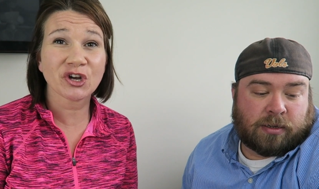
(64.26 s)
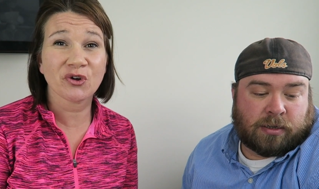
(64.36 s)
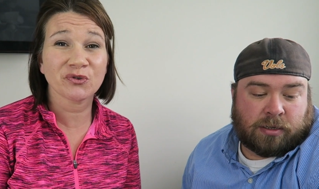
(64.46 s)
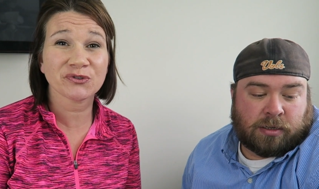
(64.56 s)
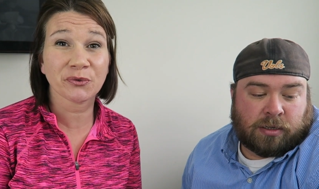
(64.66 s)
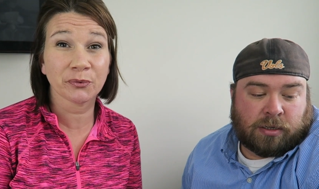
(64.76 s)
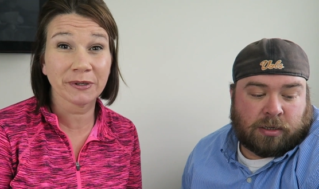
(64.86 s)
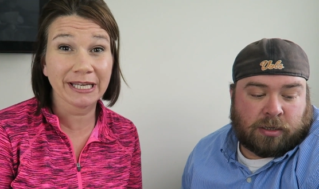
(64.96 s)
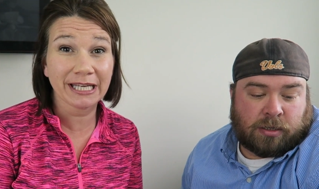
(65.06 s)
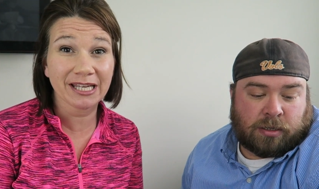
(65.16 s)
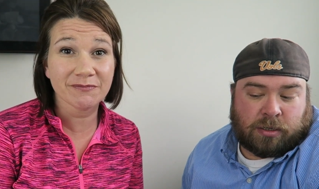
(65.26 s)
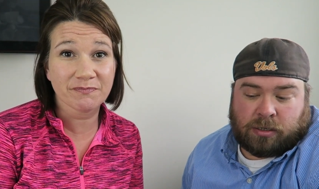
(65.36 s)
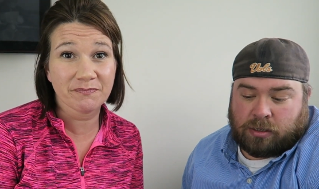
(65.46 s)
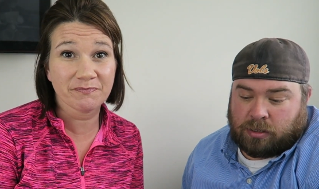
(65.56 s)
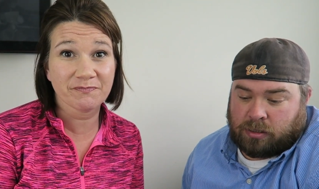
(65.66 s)
Speaker 1: chose three
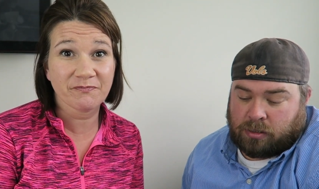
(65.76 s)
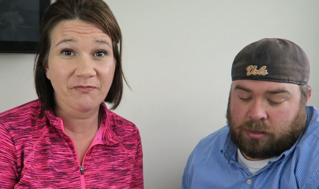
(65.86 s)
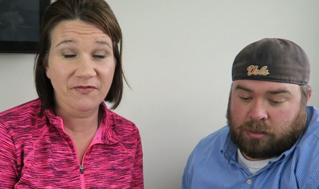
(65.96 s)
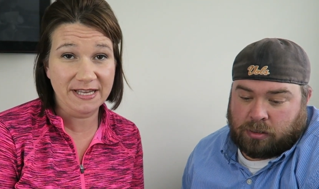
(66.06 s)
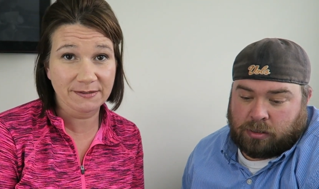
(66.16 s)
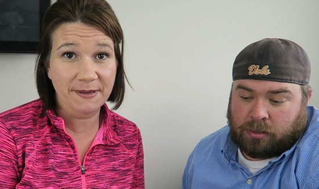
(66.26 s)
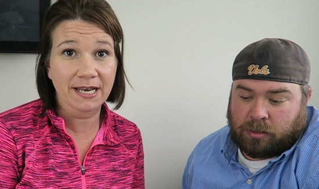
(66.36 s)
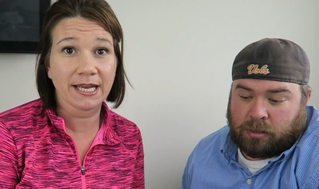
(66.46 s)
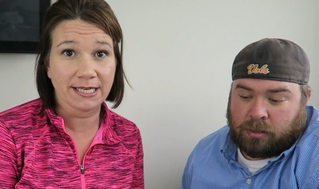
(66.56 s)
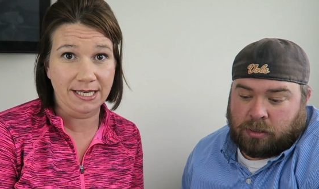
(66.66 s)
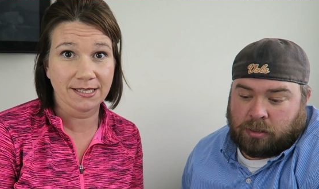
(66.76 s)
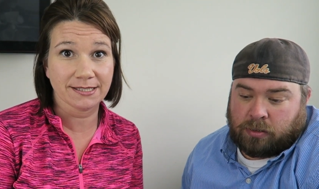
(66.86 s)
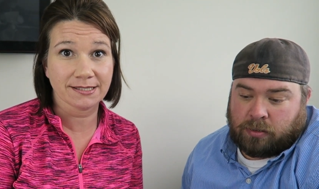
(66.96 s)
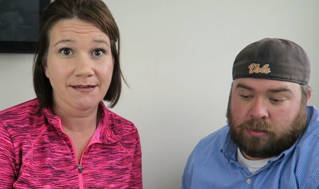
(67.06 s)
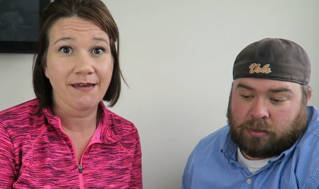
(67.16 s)
face paint
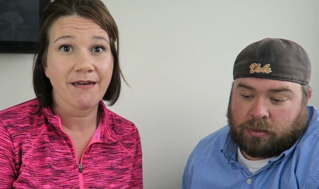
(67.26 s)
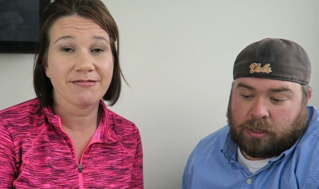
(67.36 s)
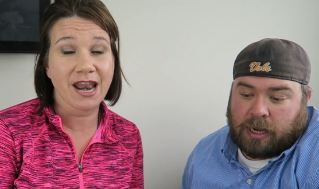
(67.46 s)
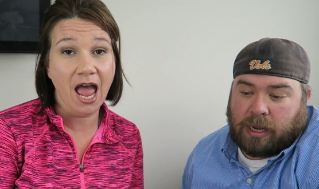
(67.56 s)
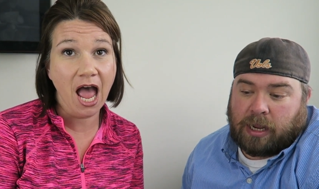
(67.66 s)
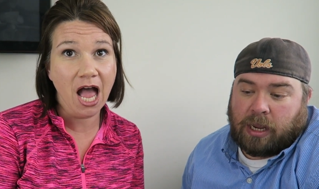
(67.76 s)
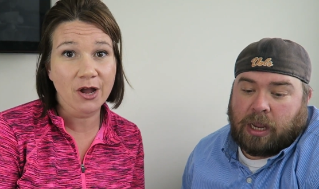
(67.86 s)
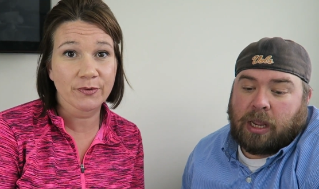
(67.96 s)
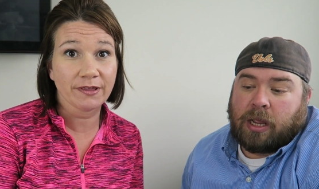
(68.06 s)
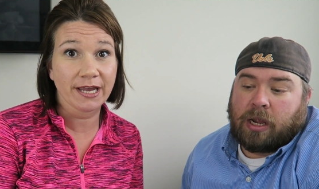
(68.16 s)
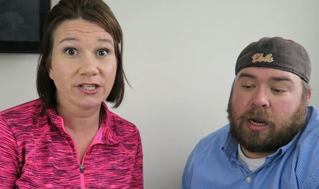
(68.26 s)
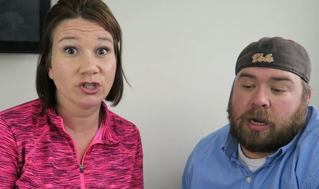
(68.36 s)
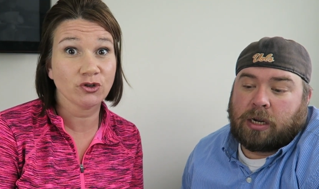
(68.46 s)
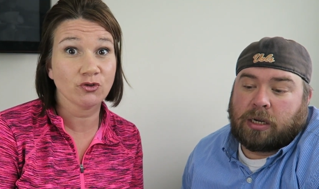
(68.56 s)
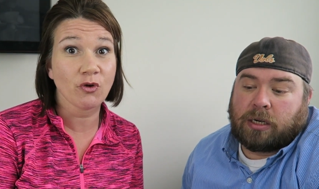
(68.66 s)
ideas that I would like to
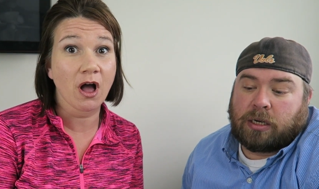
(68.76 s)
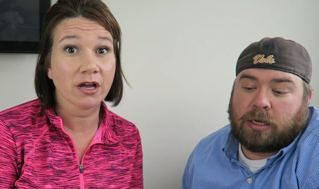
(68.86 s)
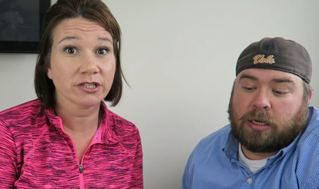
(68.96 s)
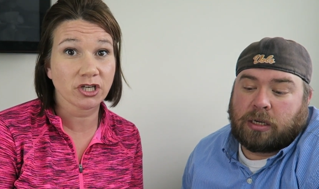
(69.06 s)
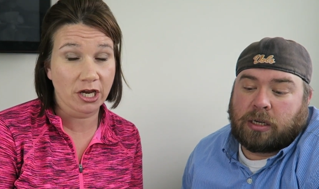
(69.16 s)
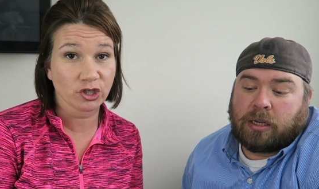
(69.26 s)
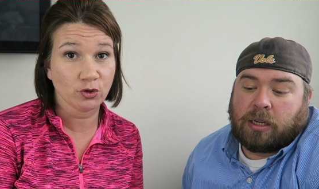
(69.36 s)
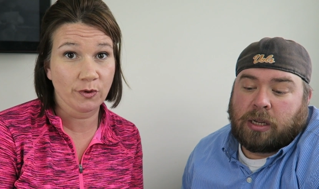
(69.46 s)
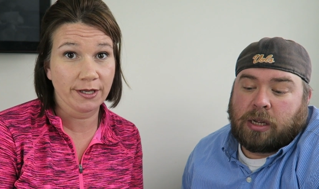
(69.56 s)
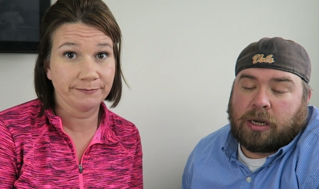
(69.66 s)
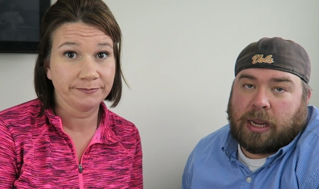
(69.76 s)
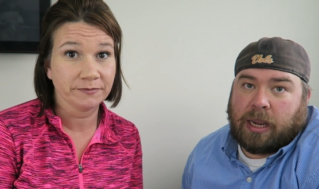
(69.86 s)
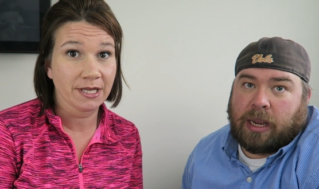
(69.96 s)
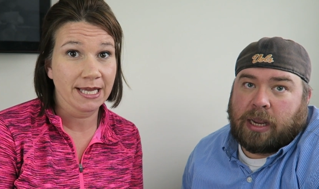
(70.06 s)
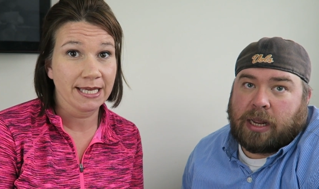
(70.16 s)
do on Joshua.
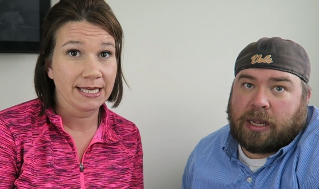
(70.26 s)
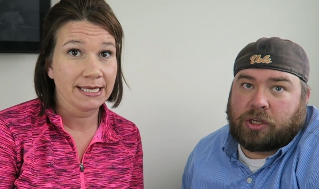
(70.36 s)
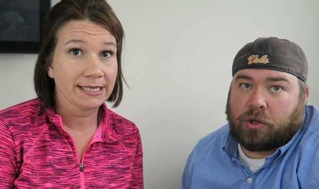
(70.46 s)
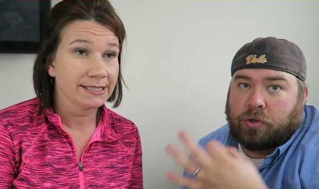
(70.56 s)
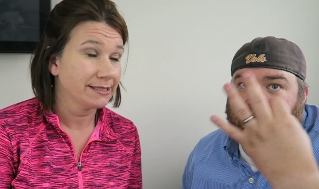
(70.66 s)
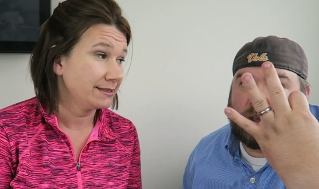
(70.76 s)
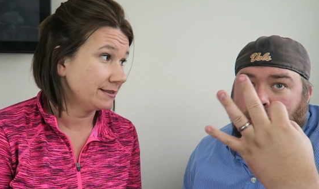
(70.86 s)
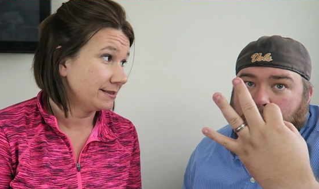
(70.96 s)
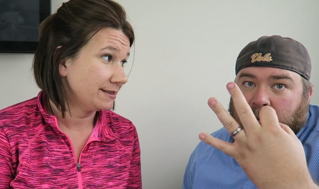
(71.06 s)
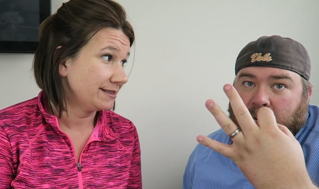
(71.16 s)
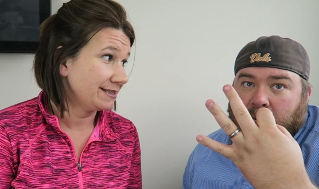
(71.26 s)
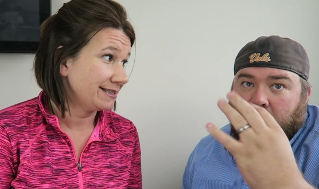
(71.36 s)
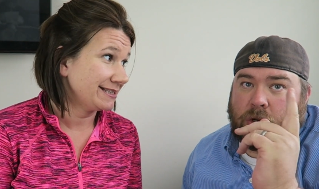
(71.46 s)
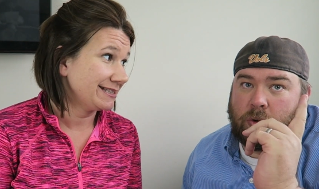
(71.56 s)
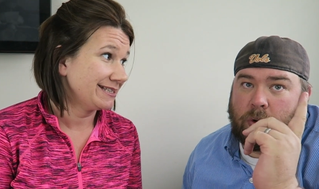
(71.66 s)
And I chose three to
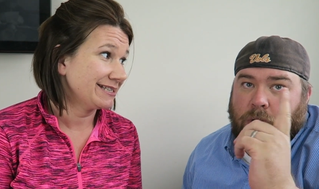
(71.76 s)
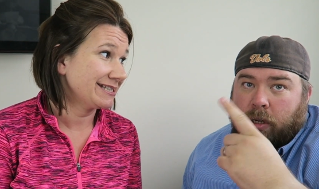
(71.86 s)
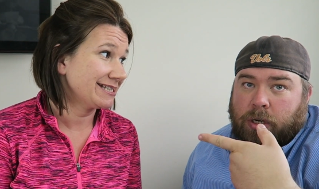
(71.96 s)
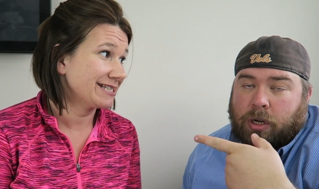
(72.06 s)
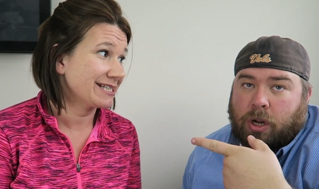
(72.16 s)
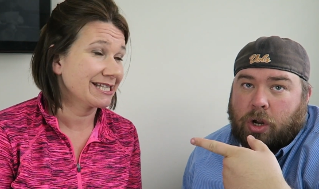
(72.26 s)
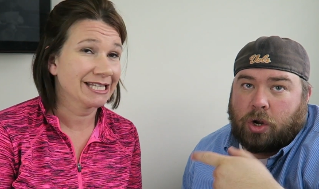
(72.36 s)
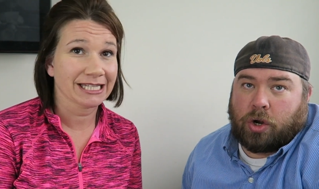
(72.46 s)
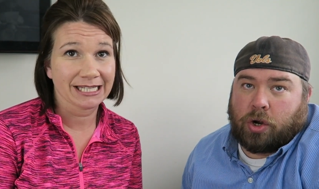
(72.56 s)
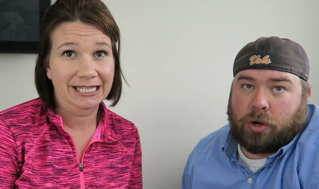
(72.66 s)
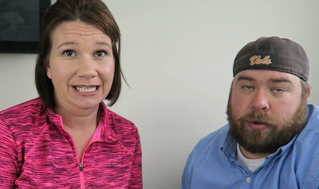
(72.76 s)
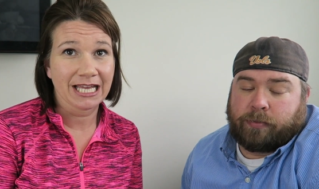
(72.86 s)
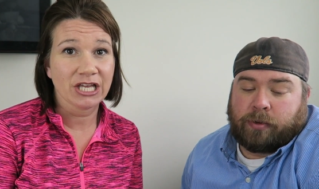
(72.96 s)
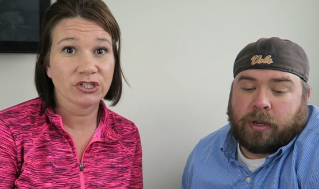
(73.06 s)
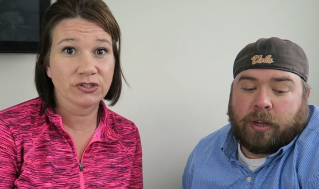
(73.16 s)
do on her.
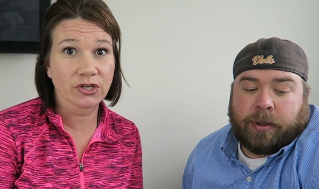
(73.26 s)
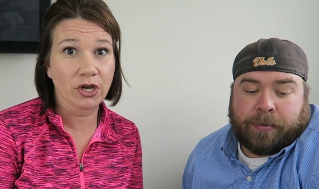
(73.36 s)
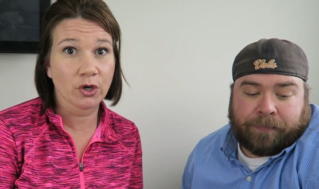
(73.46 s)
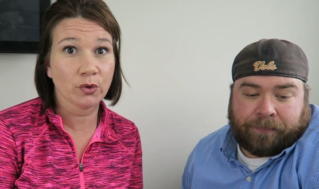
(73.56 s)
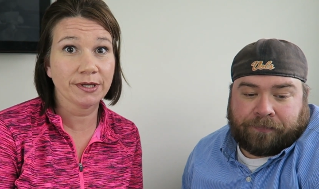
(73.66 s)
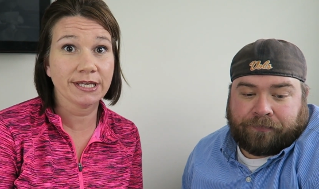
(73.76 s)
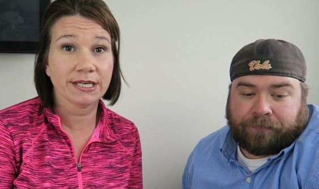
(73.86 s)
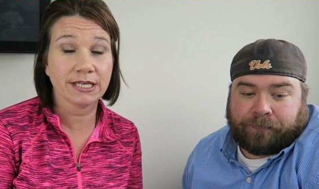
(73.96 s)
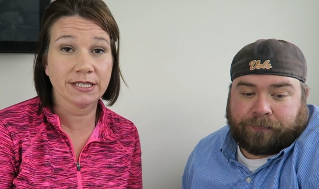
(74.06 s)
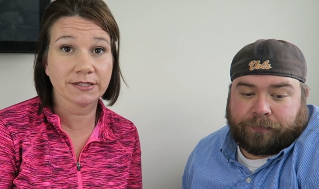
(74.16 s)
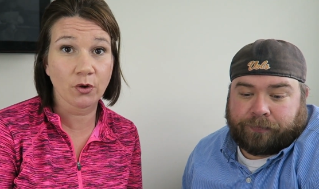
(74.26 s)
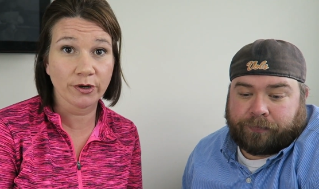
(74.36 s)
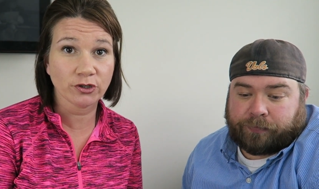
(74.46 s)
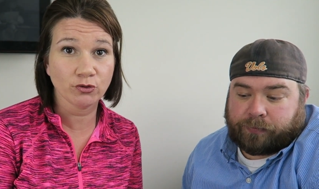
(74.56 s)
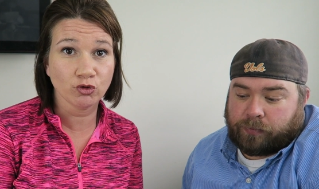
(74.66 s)
So he's
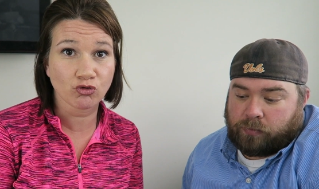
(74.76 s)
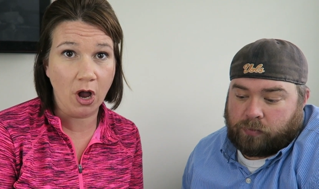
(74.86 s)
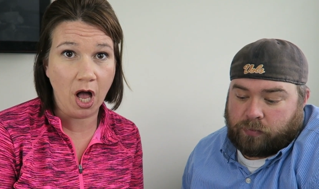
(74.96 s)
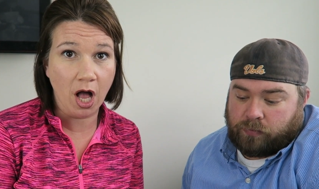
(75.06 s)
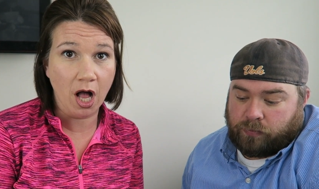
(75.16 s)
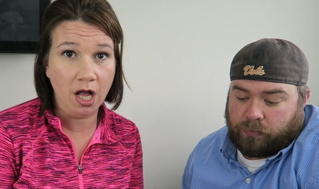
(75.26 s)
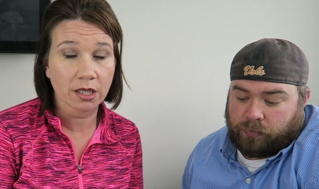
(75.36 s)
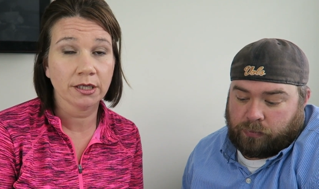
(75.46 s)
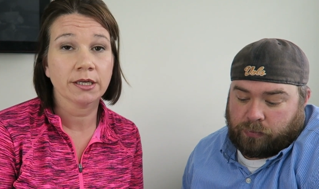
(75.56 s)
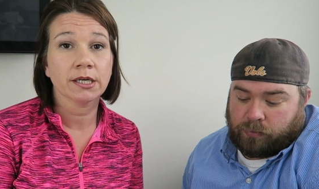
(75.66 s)
going to draw